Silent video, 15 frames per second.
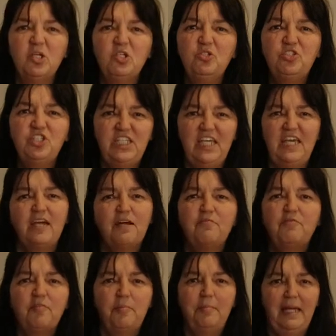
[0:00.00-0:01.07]
blue tick
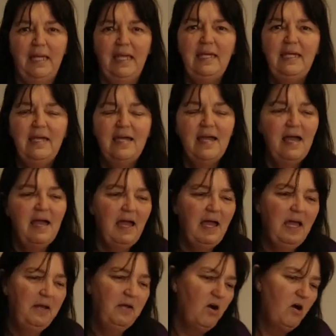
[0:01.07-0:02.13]
from me.
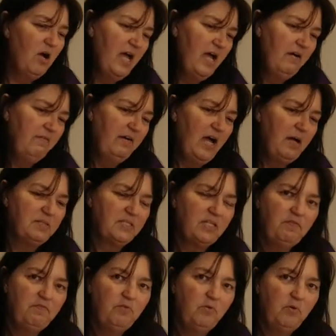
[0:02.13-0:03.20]
And I have
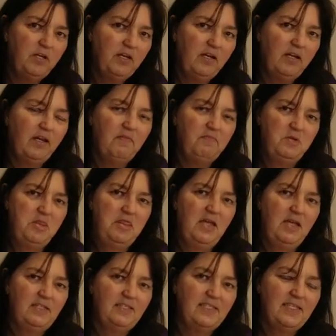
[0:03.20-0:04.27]
absolutely fallen in love with
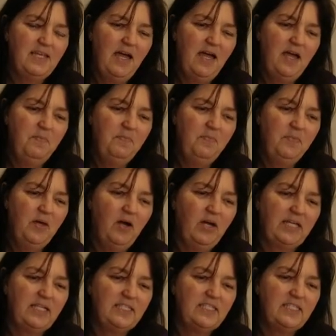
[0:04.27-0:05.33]
this. I can